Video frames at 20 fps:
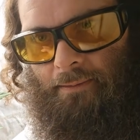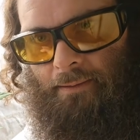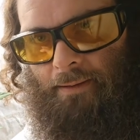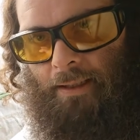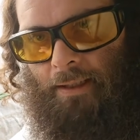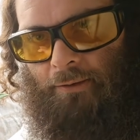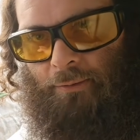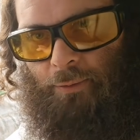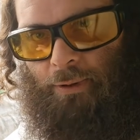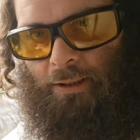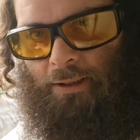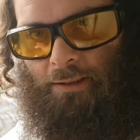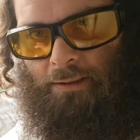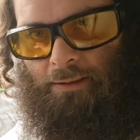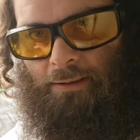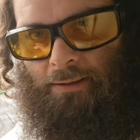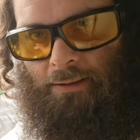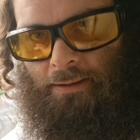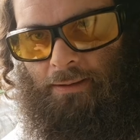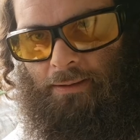As we can
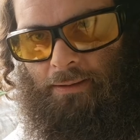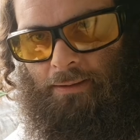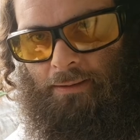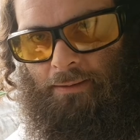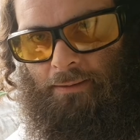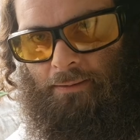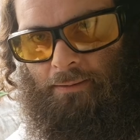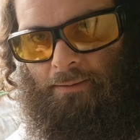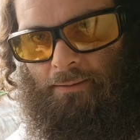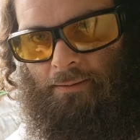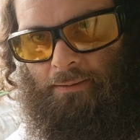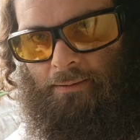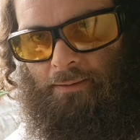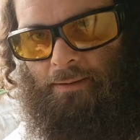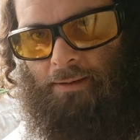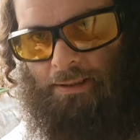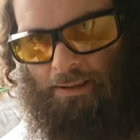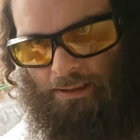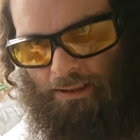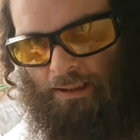see,
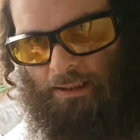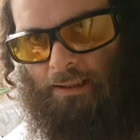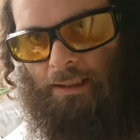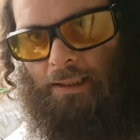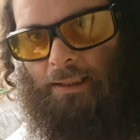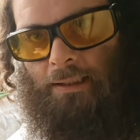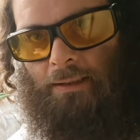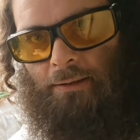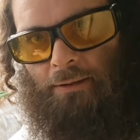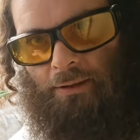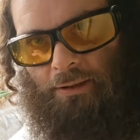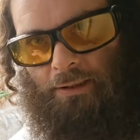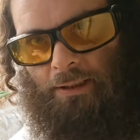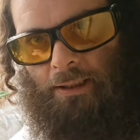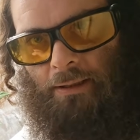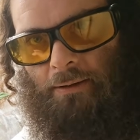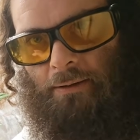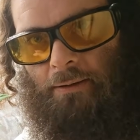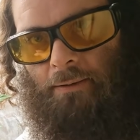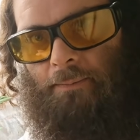seedlings
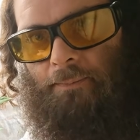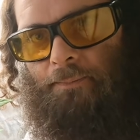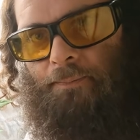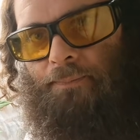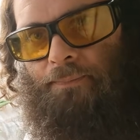still,